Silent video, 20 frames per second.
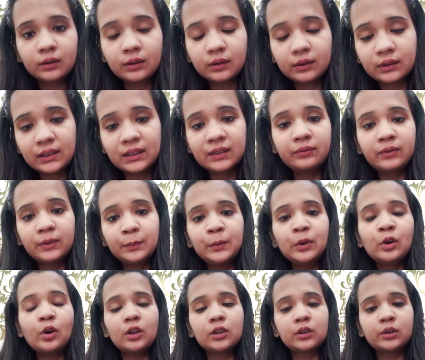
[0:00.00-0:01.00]
This will be
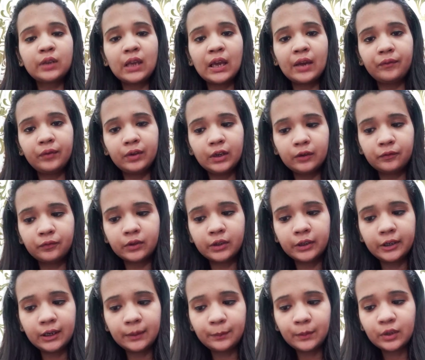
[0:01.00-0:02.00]
also having a word
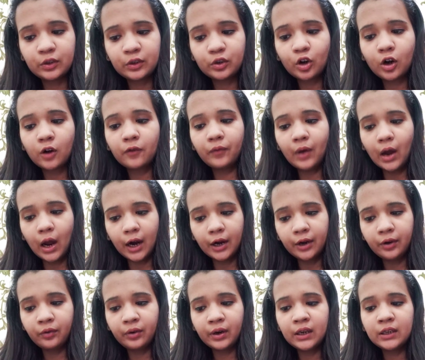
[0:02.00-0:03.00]
limit of
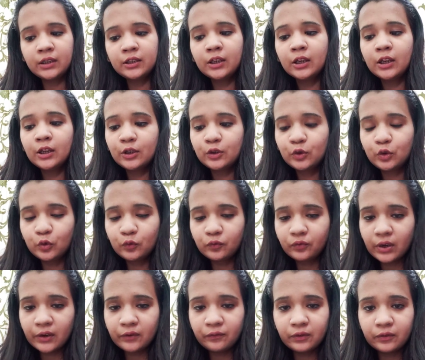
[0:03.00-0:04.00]
100 to
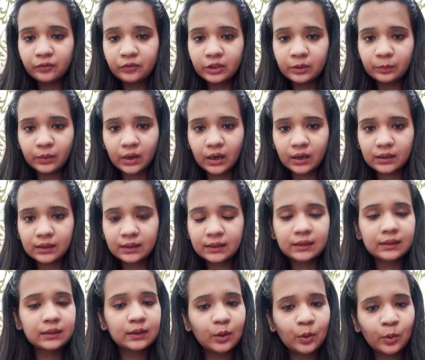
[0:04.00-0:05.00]
150
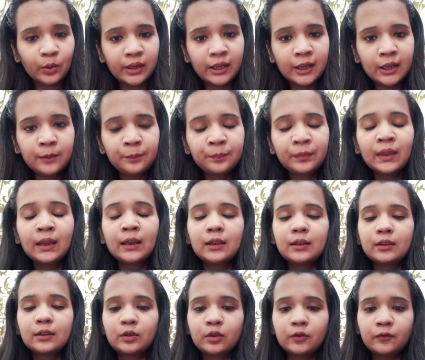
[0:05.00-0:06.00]
marks. Okay,
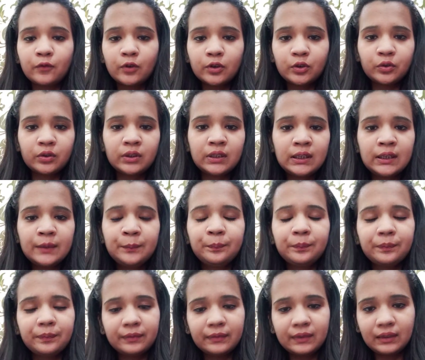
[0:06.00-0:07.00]
so for today
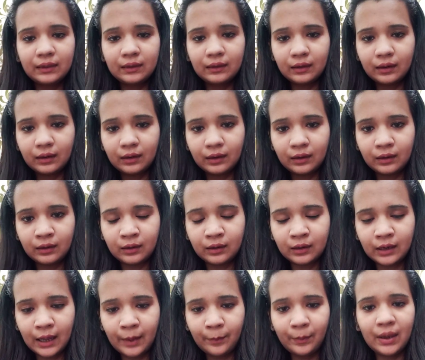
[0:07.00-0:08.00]

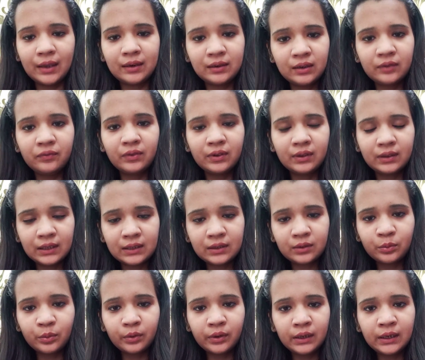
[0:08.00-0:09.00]
I'm ending with this
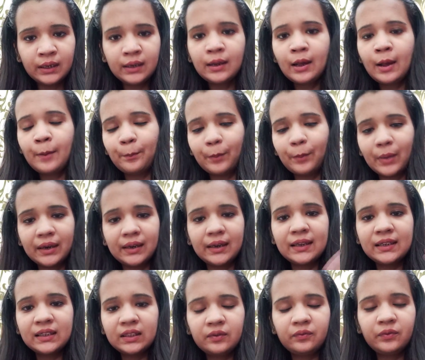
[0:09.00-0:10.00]
only. My
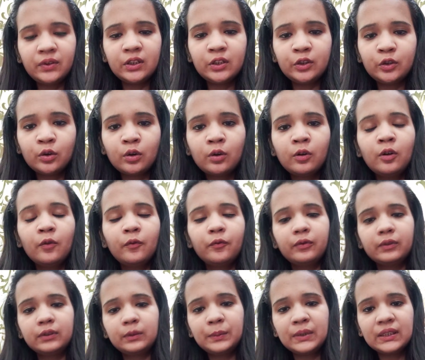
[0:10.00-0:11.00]
next video
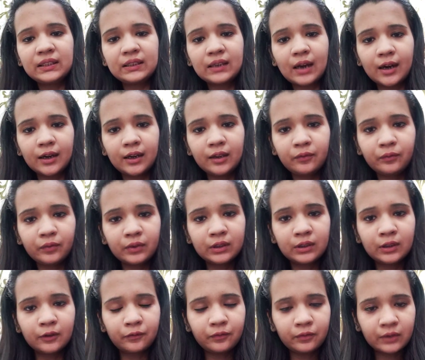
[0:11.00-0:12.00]
will be starting with
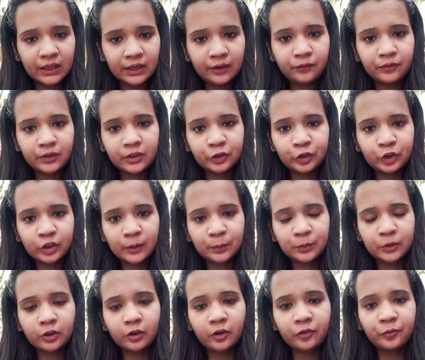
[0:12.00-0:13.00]
the very first
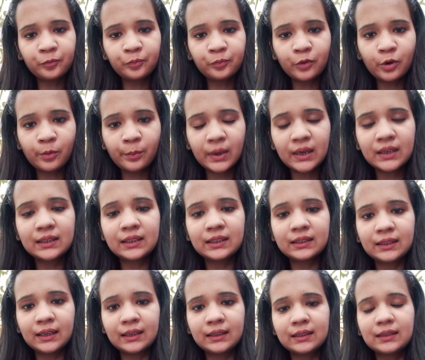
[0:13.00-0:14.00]
chapter of moments,
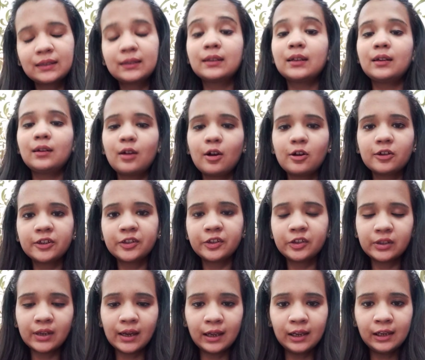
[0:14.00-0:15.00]
that is the lost
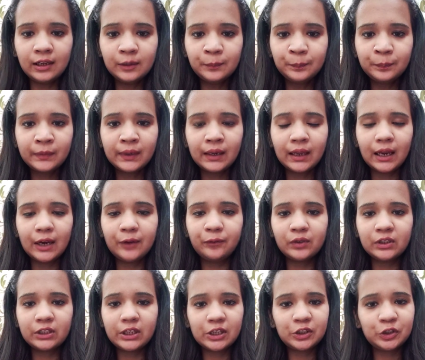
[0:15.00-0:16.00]
child, and
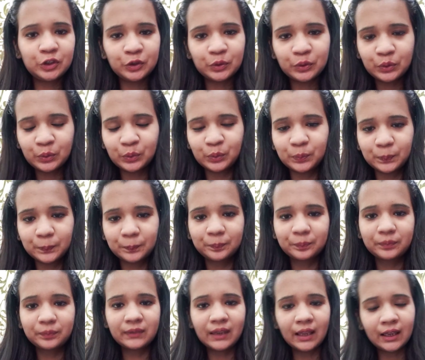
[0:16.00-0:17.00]
will catch you soon.
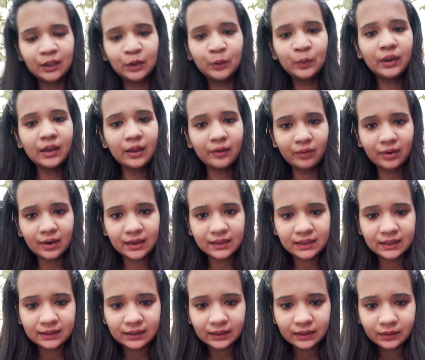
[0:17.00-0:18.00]
Thank you and have a nice
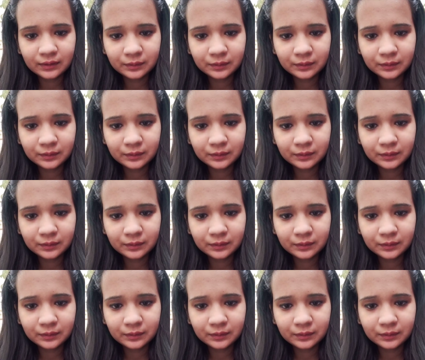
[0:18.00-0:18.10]
day.